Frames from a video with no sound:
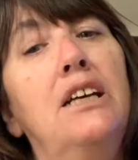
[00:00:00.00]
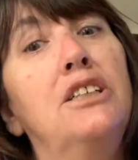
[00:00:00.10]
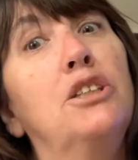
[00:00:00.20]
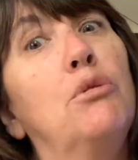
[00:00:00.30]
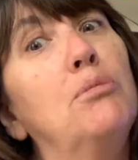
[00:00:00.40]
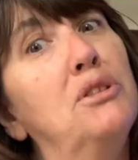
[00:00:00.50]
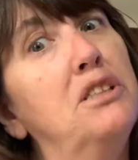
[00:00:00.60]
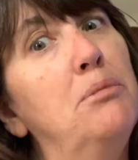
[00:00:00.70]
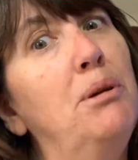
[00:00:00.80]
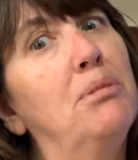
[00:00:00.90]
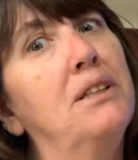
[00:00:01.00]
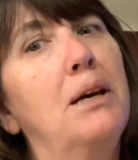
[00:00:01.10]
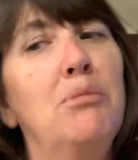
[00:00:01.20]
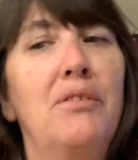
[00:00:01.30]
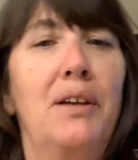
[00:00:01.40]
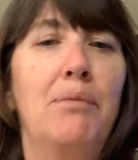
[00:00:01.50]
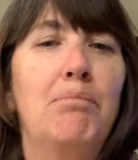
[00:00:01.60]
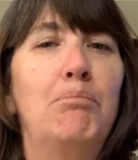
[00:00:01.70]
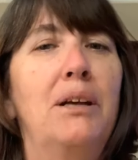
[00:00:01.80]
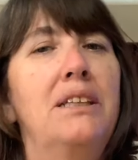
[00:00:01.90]
So were most of the people in that movie.
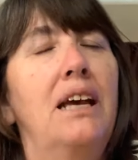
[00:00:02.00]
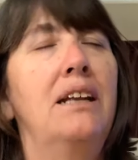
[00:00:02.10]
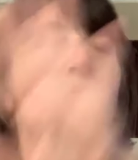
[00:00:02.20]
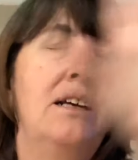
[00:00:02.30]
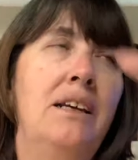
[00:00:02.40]
But then